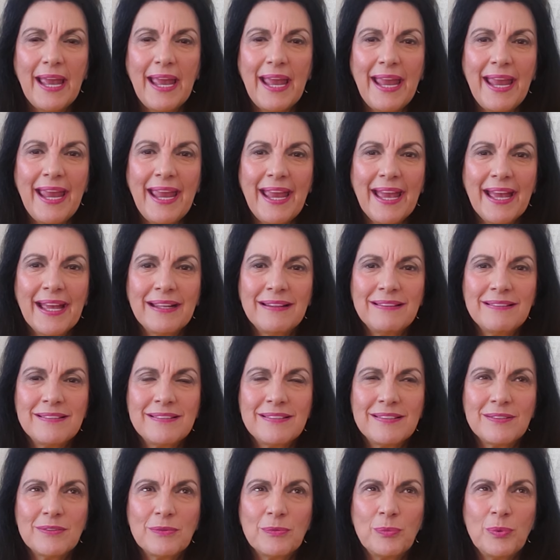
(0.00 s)
And
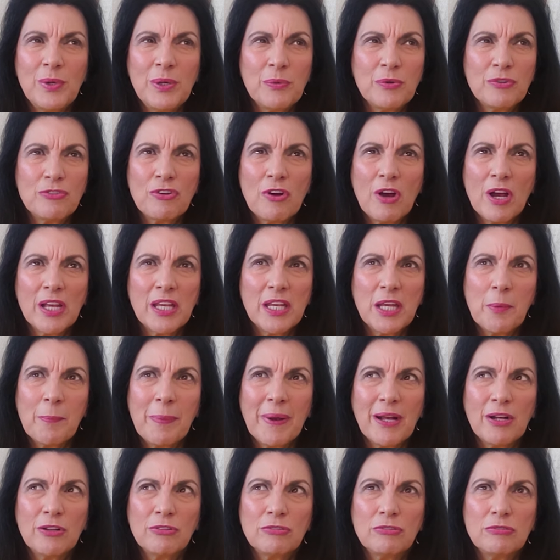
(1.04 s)
we were talking
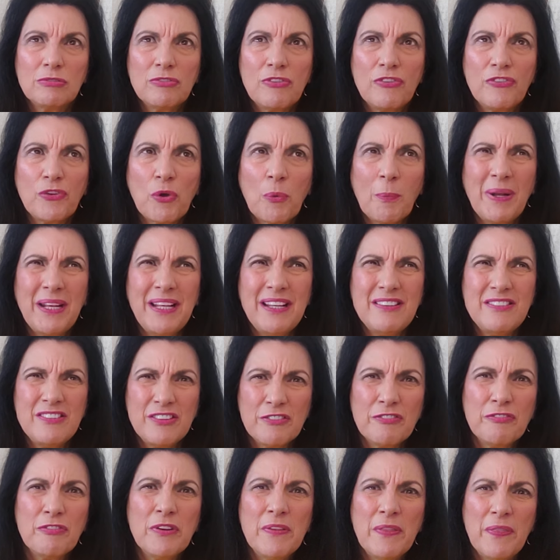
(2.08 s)
about so many
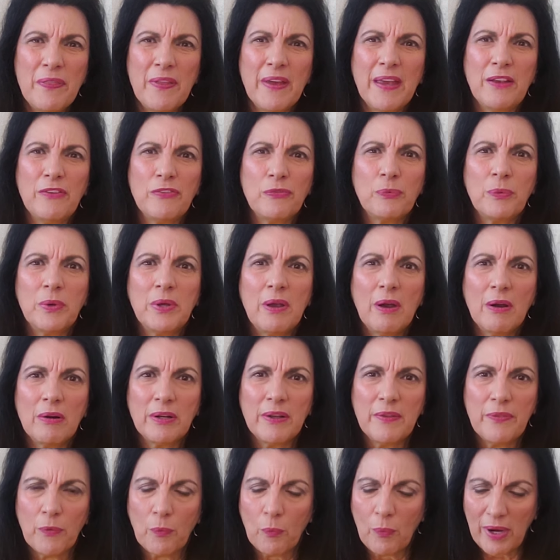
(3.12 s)
different things
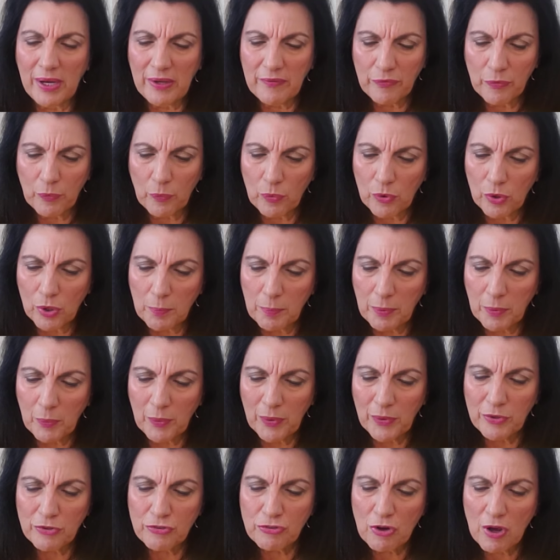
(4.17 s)
regarding the way of the world, but
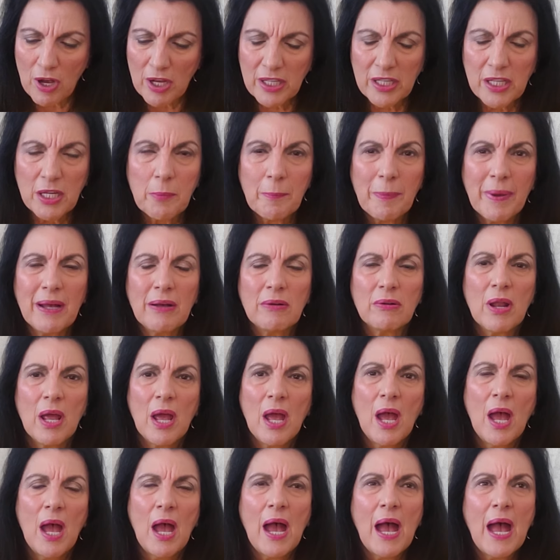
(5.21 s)
we were talking about
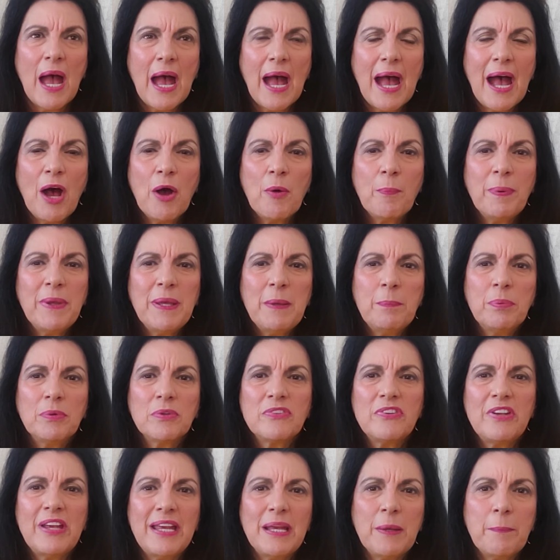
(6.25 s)
how people
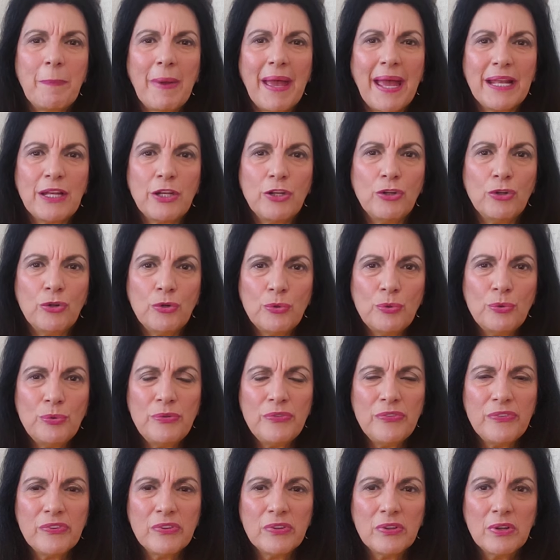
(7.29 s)
take bad
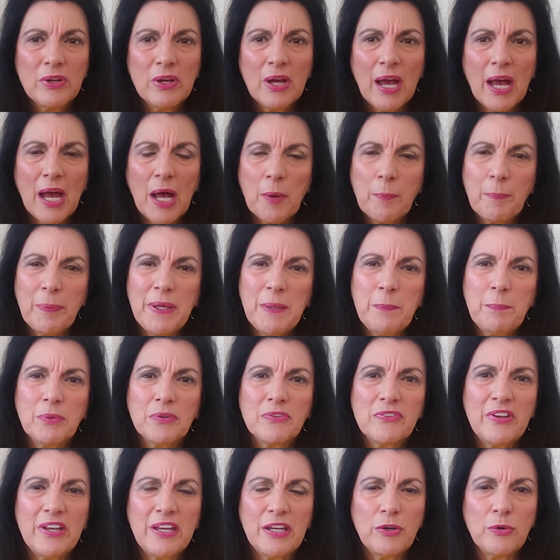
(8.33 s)
news, how people
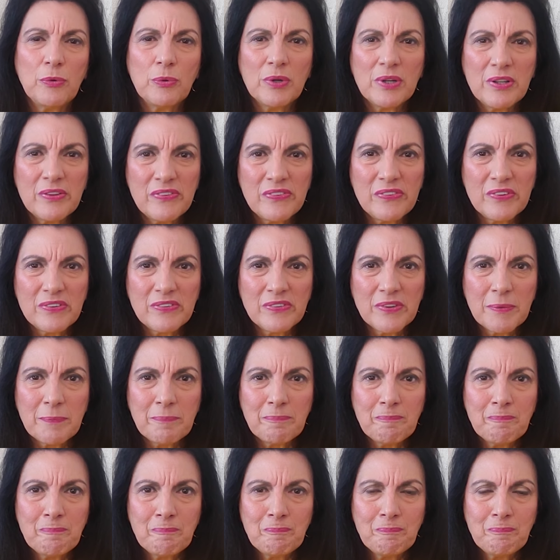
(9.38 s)
take criticism,
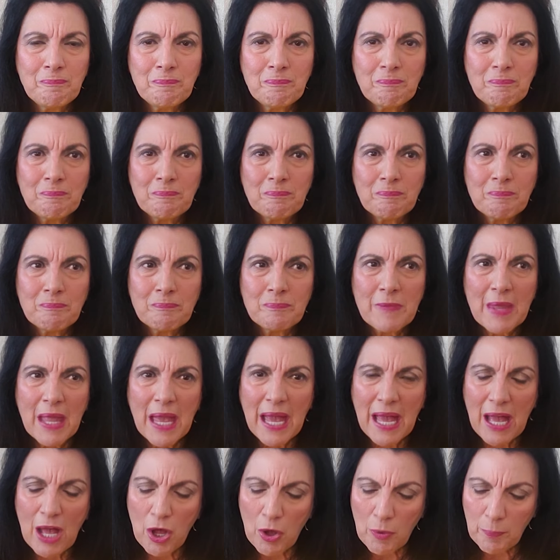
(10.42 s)

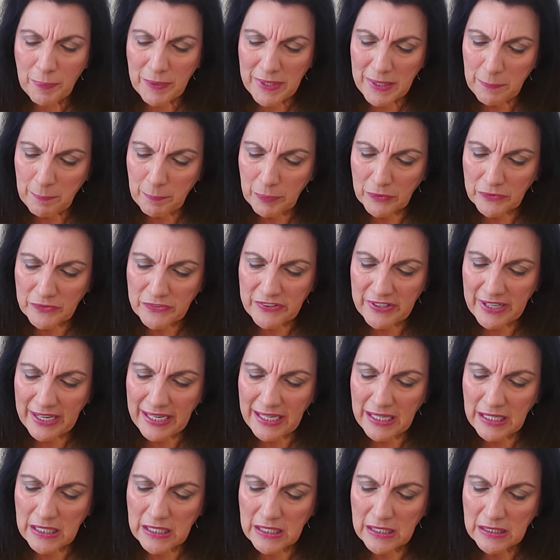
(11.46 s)
how people
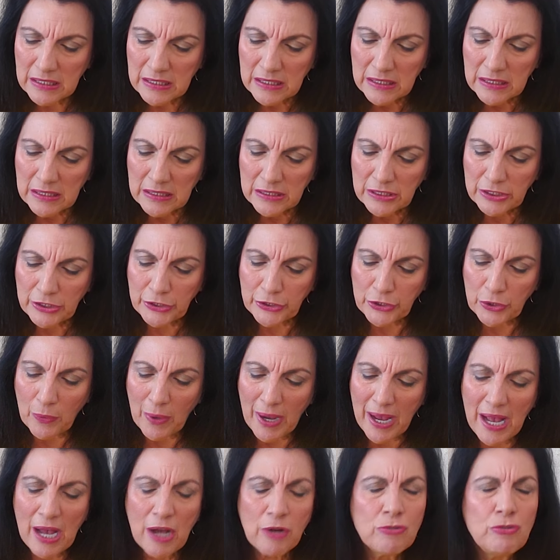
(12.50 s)
take, you know,
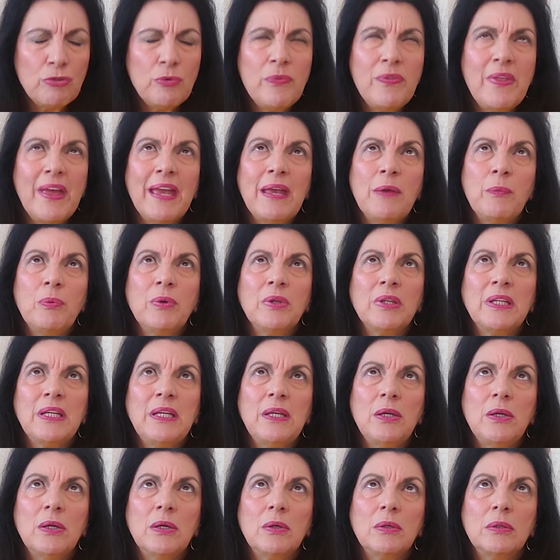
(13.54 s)
how do they
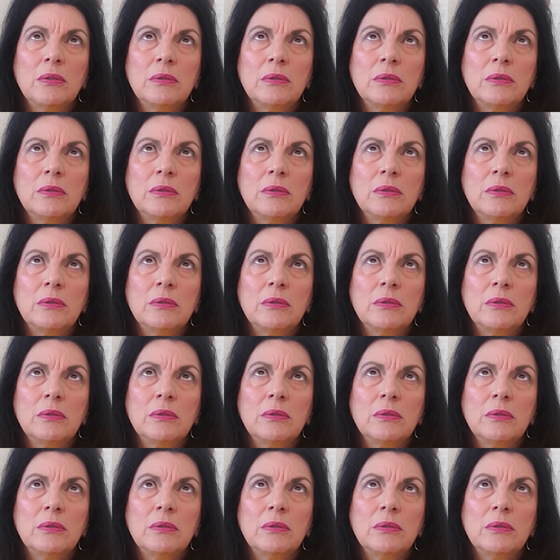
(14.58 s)
really